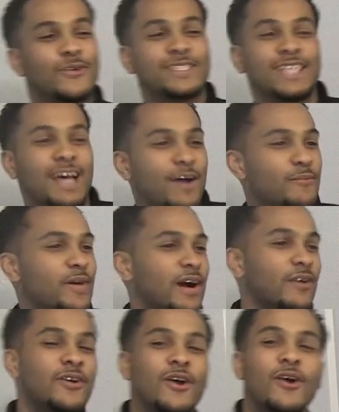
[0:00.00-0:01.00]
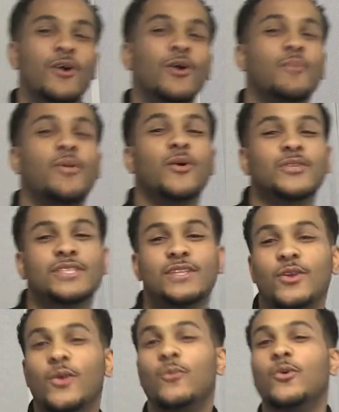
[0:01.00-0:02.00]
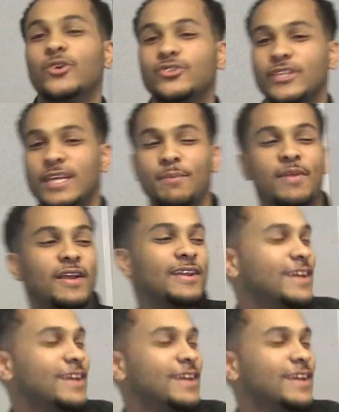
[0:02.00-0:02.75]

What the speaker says: What's that about? All posted on the wall, drinking beer.